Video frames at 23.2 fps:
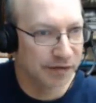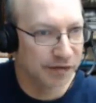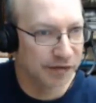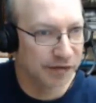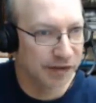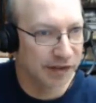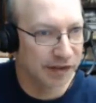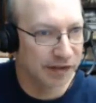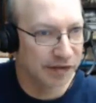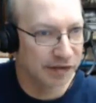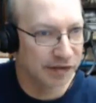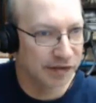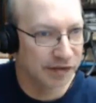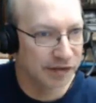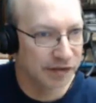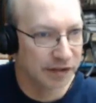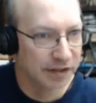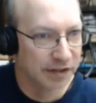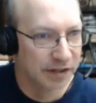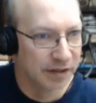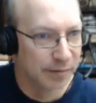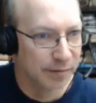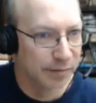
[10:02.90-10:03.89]
F6,
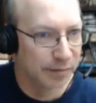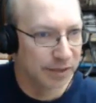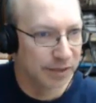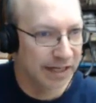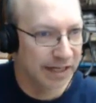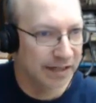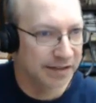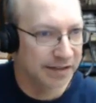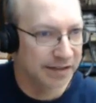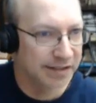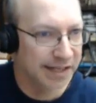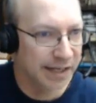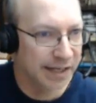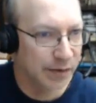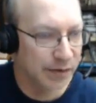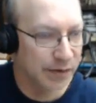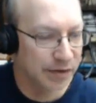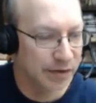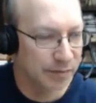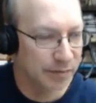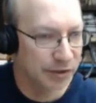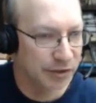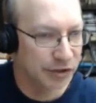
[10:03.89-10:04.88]
Black can take
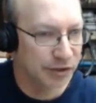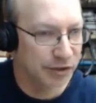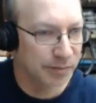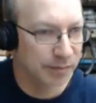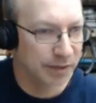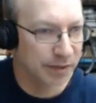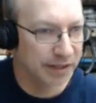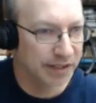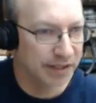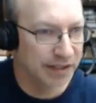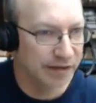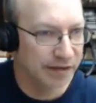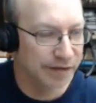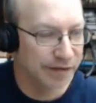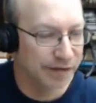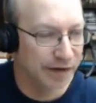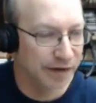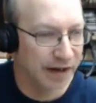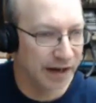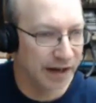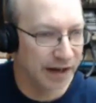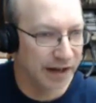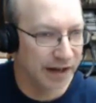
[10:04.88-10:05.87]
with the bishop, and
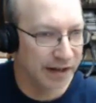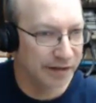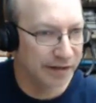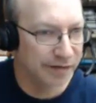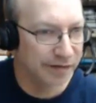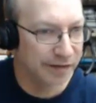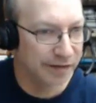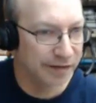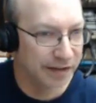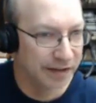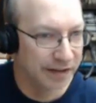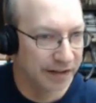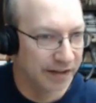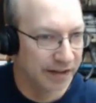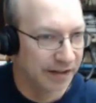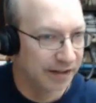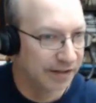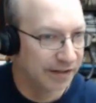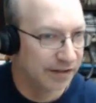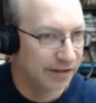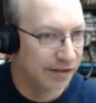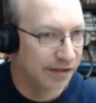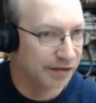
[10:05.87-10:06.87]
E5
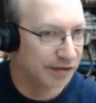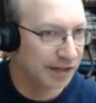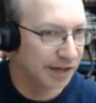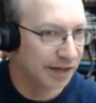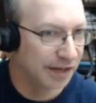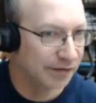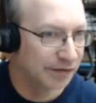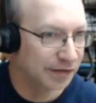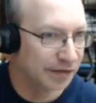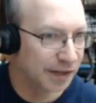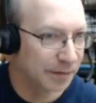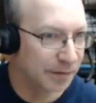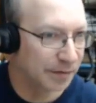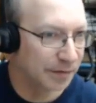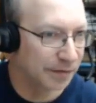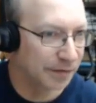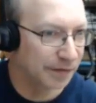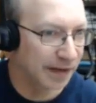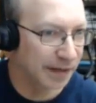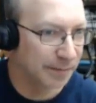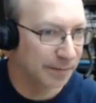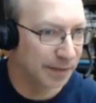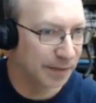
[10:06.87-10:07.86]
doesn't have the same
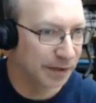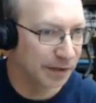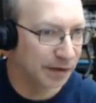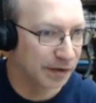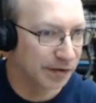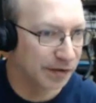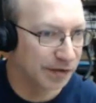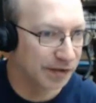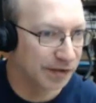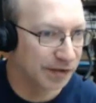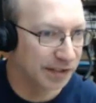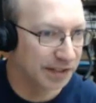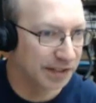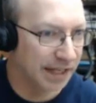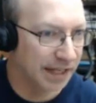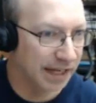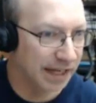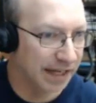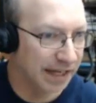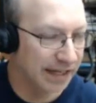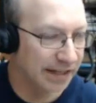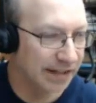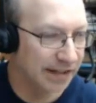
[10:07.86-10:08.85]
effect because the
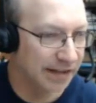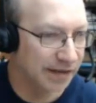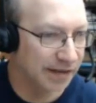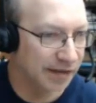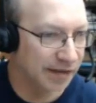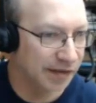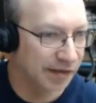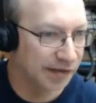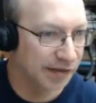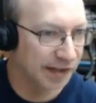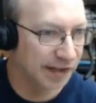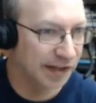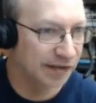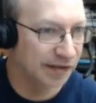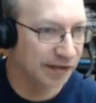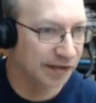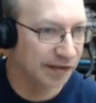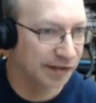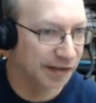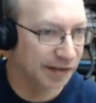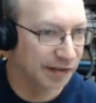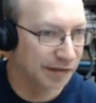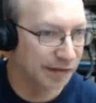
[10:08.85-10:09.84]
knight stays
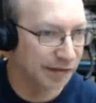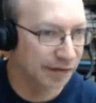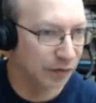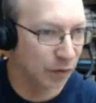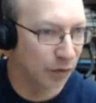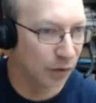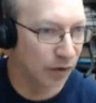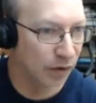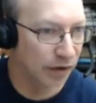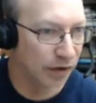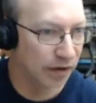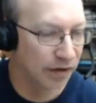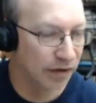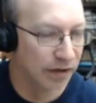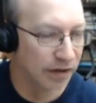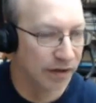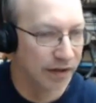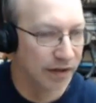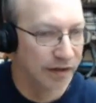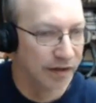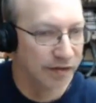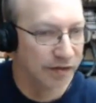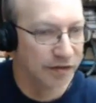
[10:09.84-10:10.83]
on C4,
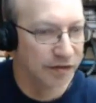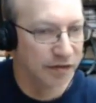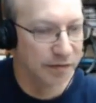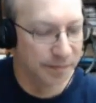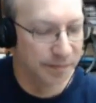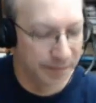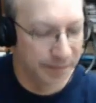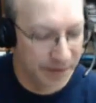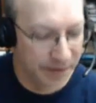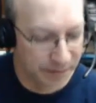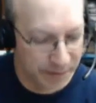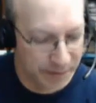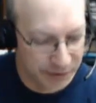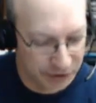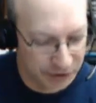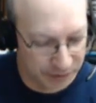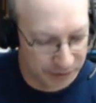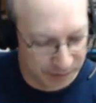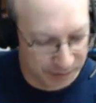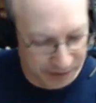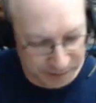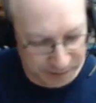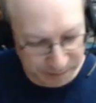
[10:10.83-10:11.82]
so the
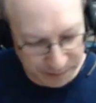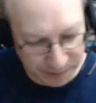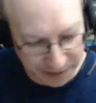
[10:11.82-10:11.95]
bishop on